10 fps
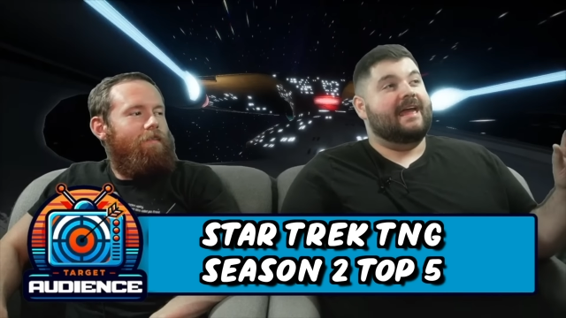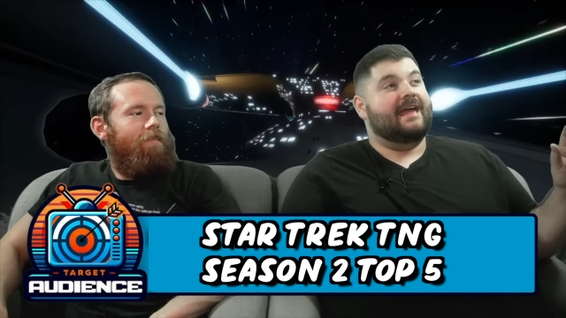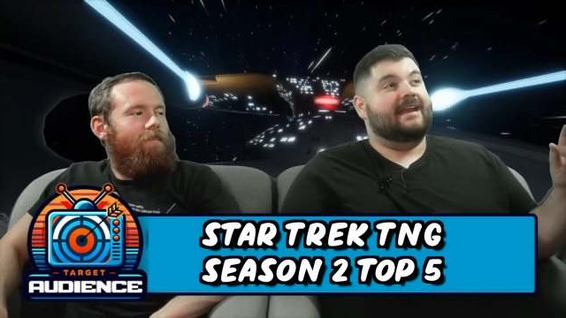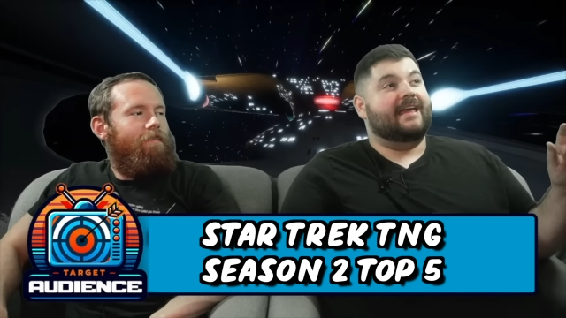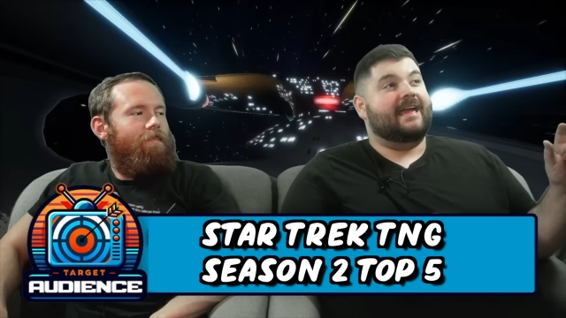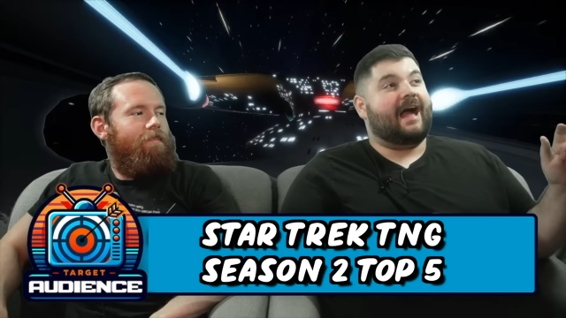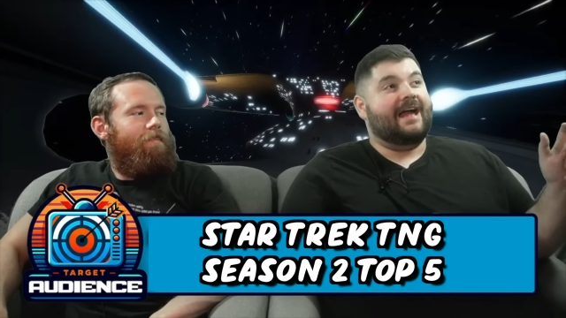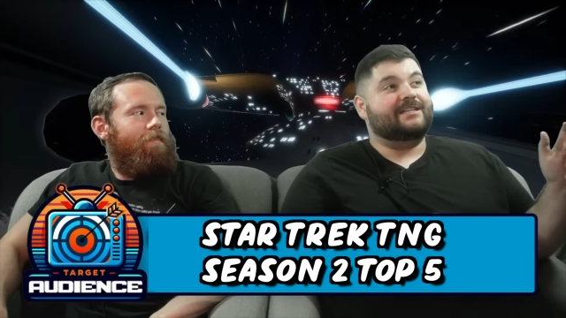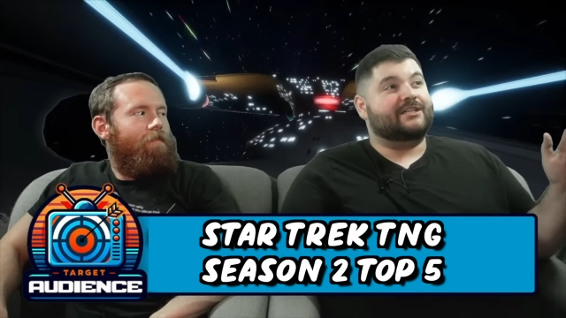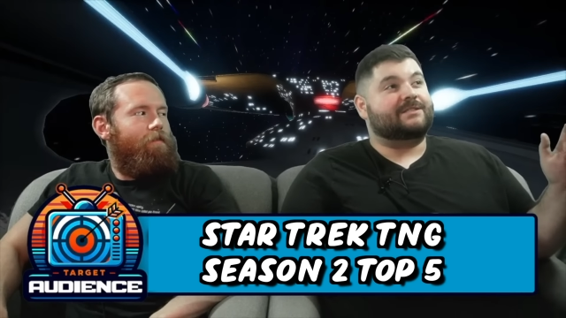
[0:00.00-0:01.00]
Speaker 1: And
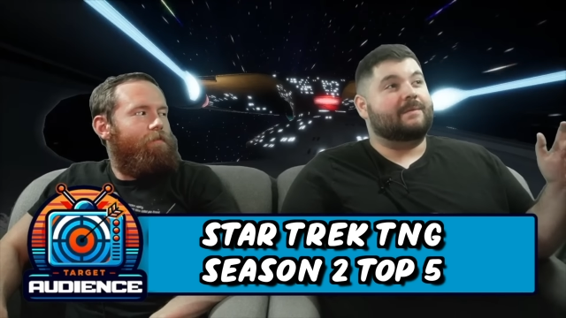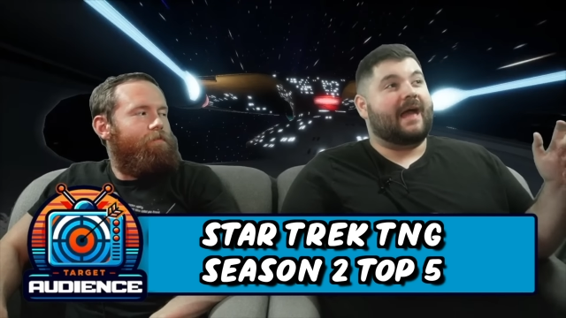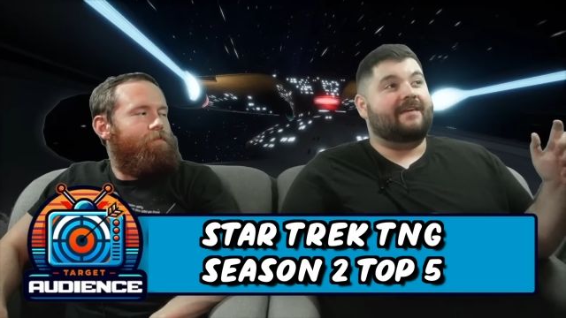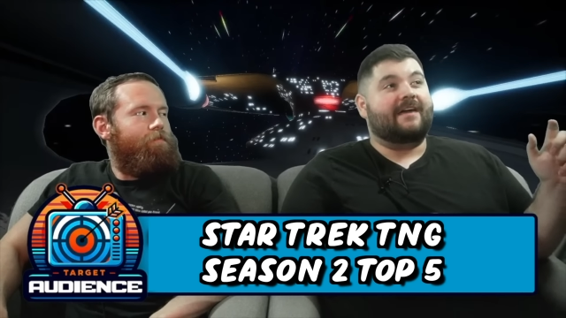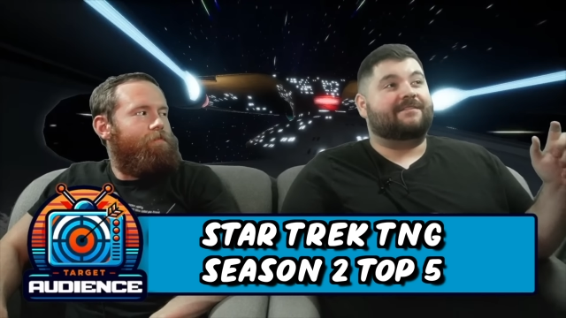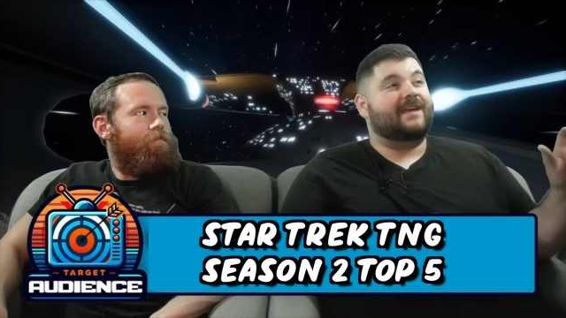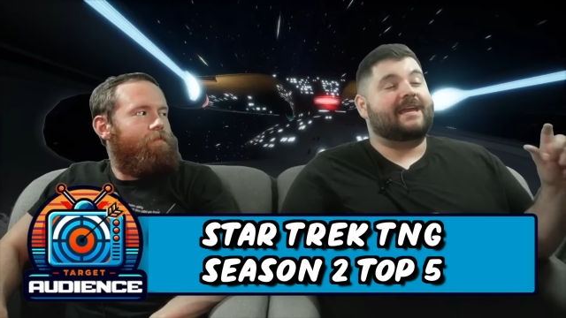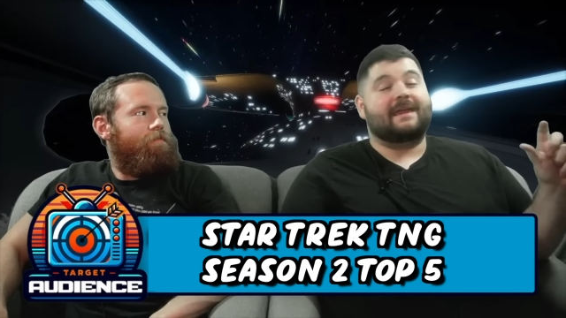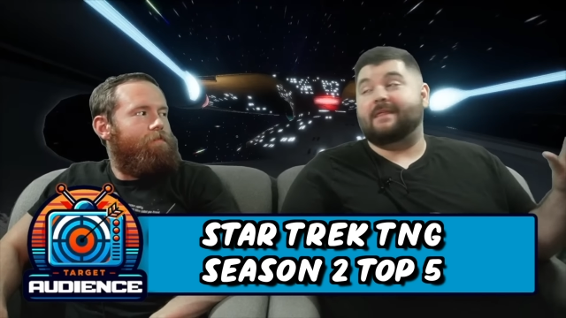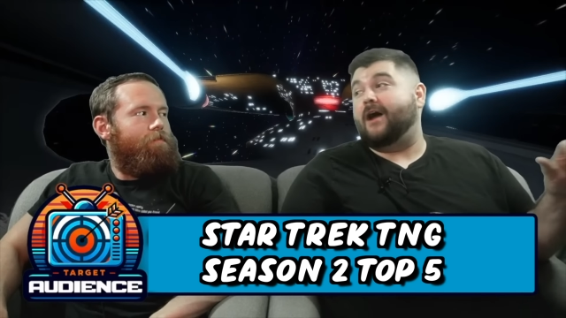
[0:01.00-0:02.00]
I just, I, I
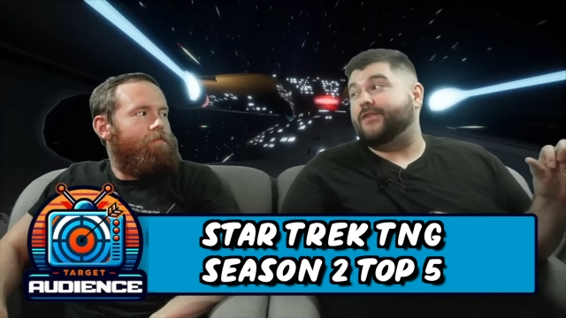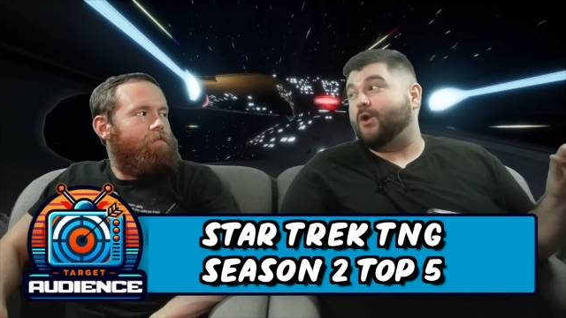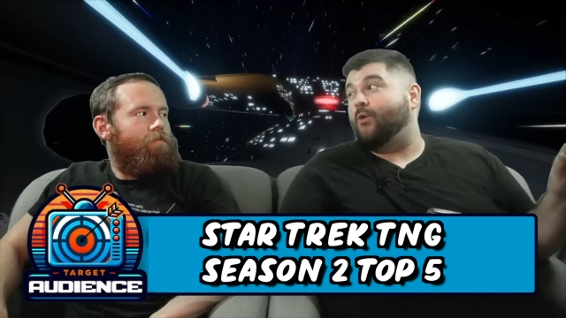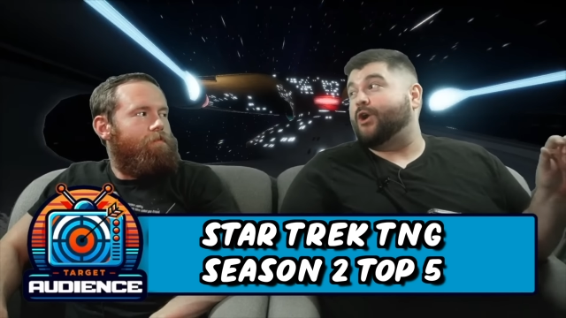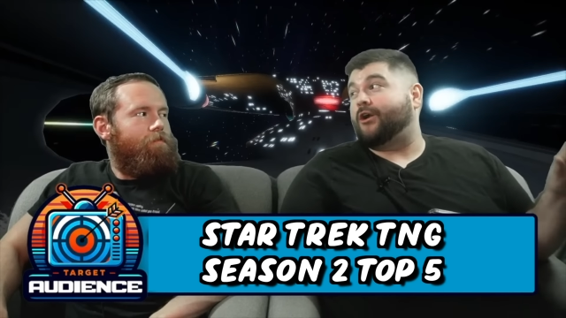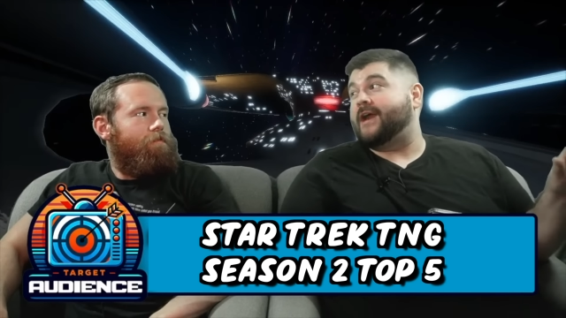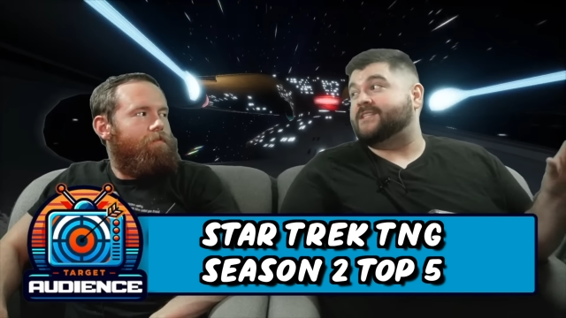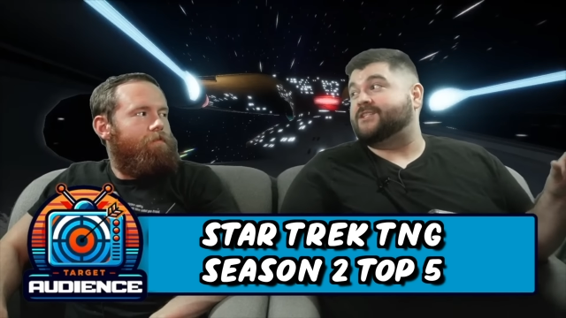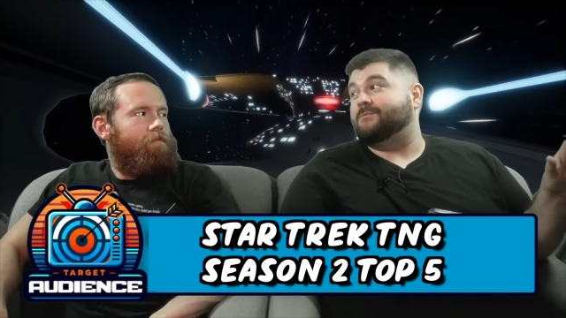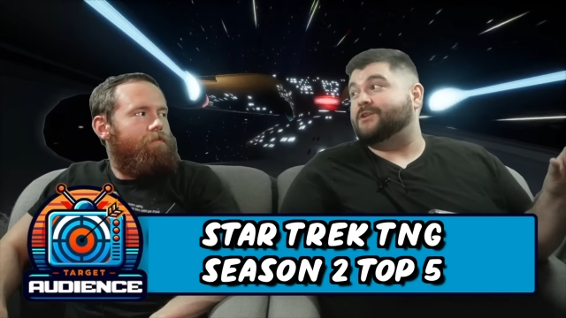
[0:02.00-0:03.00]
think it, the order
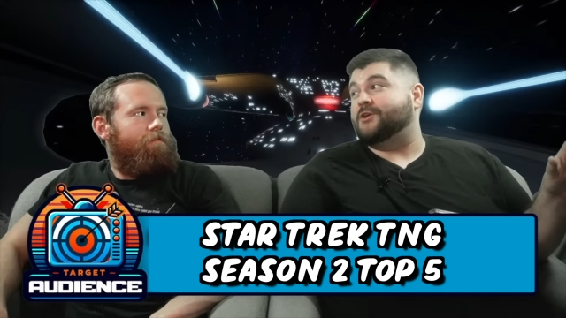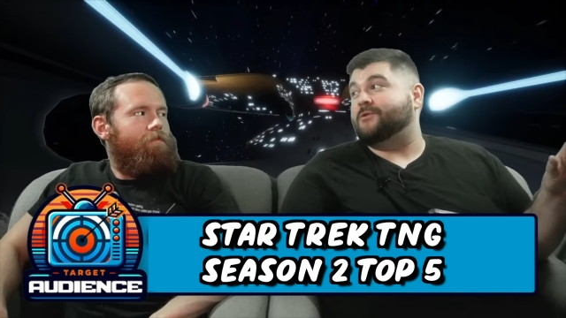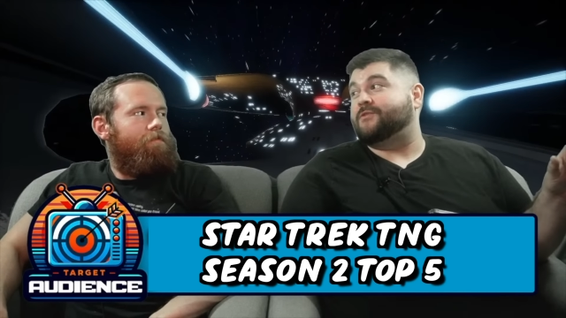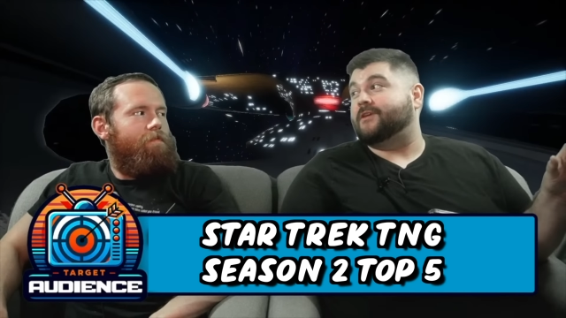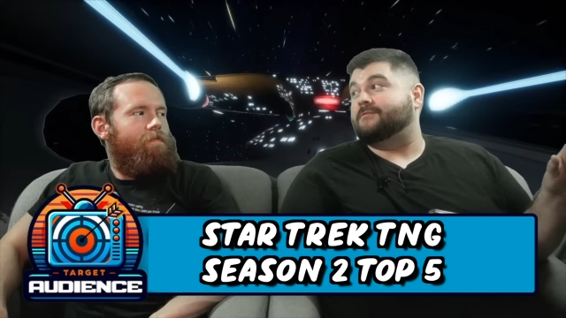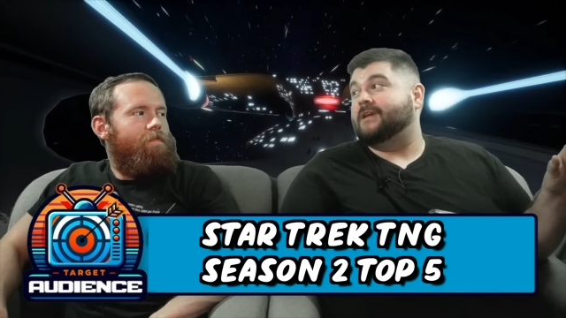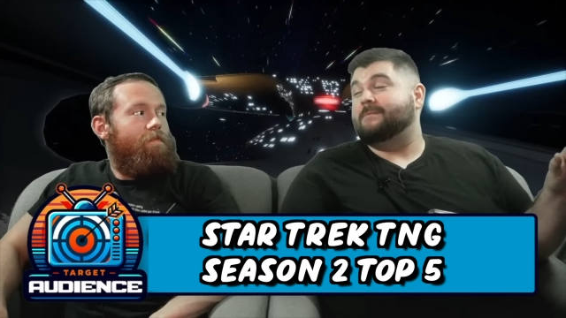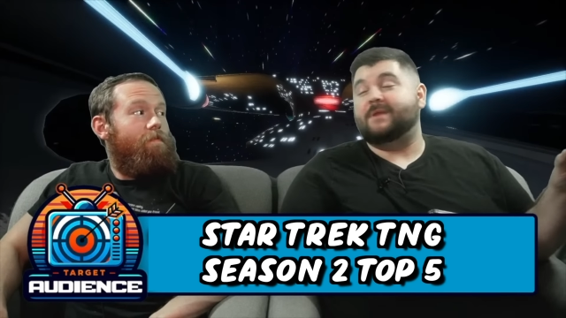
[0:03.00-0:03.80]
has something to do with it